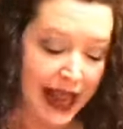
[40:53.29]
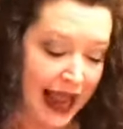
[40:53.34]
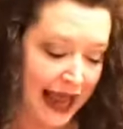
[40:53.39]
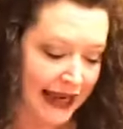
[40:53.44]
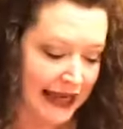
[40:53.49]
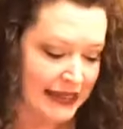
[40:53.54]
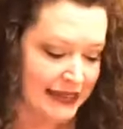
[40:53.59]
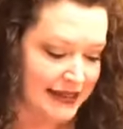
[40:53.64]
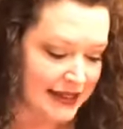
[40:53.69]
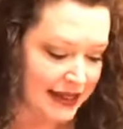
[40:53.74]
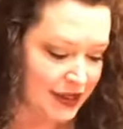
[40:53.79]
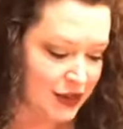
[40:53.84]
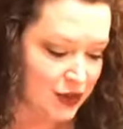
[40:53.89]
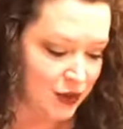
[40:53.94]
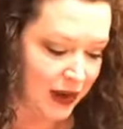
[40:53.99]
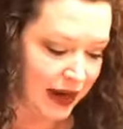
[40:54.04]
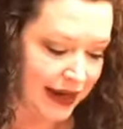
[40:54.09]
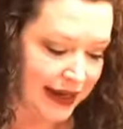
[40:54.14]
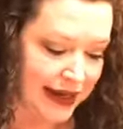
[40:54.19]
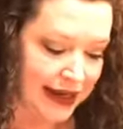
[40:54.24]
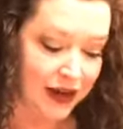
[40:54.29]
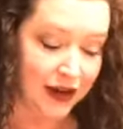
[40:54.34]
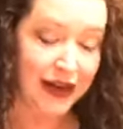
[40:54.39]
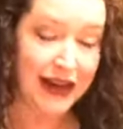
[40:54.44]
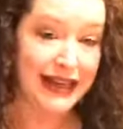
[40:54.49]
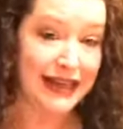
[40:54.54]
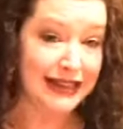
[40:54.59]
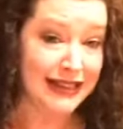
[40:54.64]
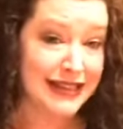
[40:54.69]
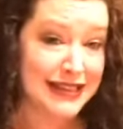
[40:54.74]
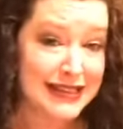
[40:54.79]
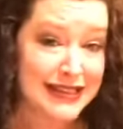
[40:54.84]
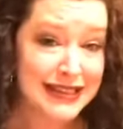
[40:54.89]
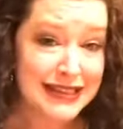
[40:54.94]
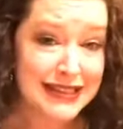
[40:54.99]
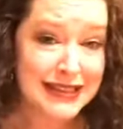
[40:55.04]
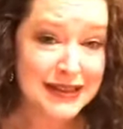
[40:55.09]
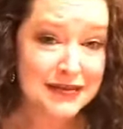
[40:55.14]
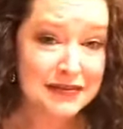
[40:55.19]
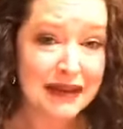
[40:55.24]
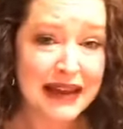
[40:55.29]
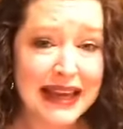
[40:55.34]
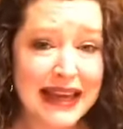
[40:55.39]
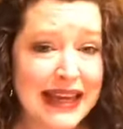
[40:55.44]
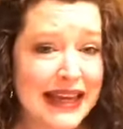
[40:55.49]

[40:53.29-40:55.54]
And it says right here, He listened to me,